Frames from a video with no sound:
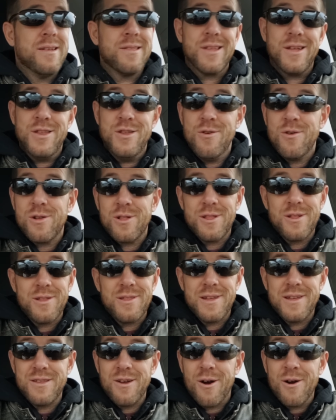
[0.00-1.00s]
Then you
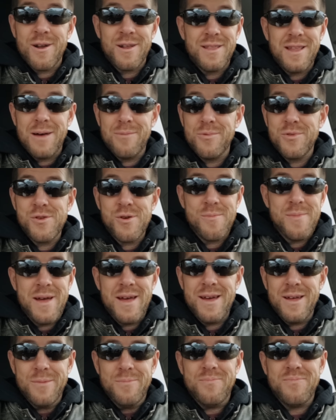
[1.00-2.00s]
clearly aren't in love with your
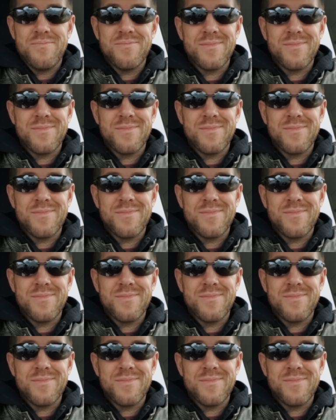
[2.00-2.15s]
man.